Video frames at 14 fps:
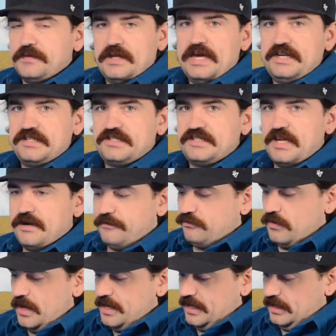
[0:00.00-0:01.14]
And instead of
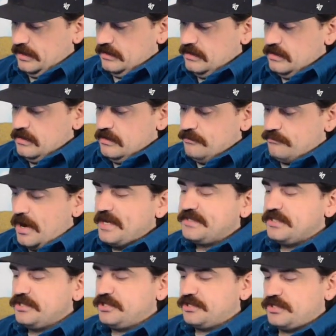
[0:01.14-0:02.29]
running,
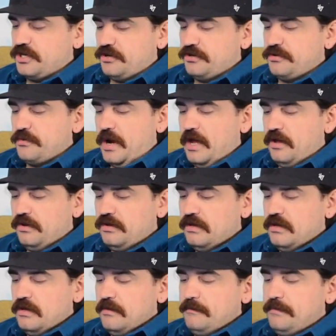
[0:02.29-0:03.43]
Bryson just turned around,
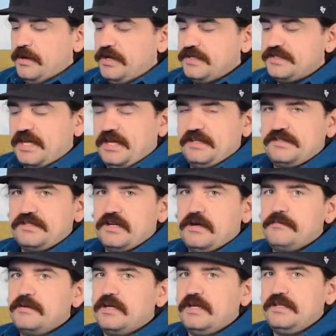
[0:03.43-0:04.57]
put his hands
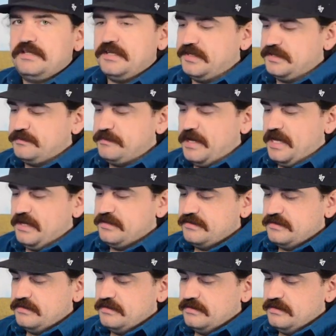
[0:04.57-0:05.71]
up, and did his best.